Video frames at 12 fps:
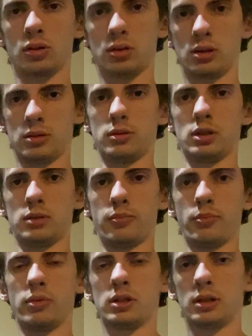is just
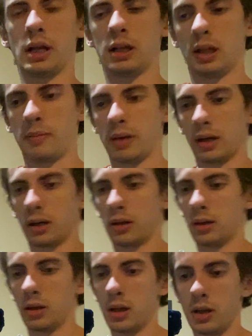slightly bigger,
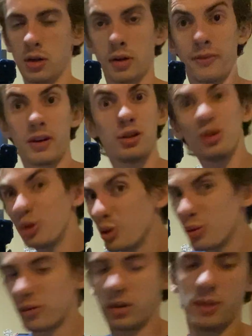and you can fit
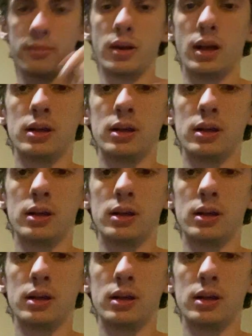2 of them.